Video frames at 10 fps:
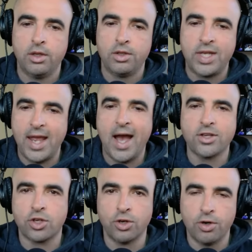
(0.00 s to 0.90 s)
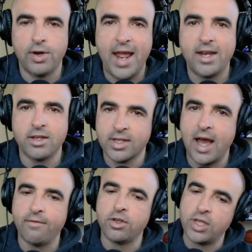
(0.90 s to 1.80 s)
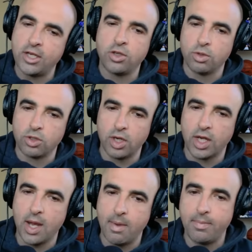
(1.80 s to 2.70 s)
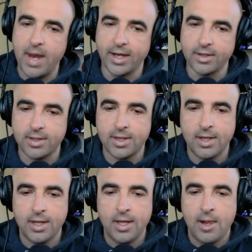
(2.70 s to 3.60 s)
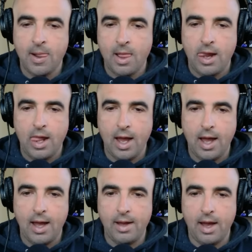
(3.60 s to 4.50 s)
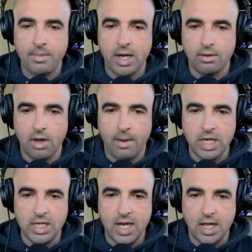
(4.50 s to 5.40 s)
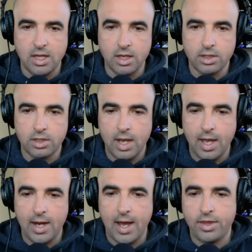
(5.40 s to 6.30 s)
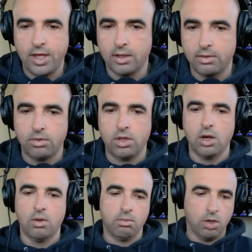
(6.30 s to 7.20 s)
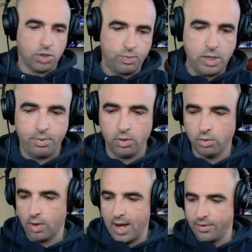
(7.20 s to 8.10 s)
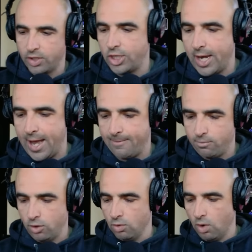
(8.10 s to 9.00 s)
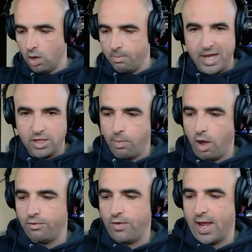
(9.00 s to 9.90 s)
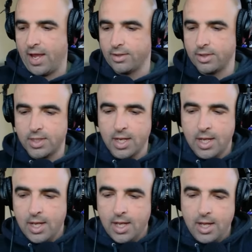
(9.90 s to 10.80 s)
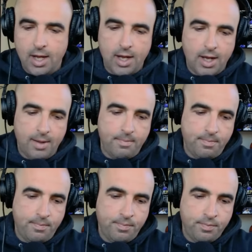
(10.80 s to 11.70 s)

Teoscar Hernandez conversation was going to come up next. I'm gonna say this, and I think most people who are on this chat who are baseball fans, Teoscar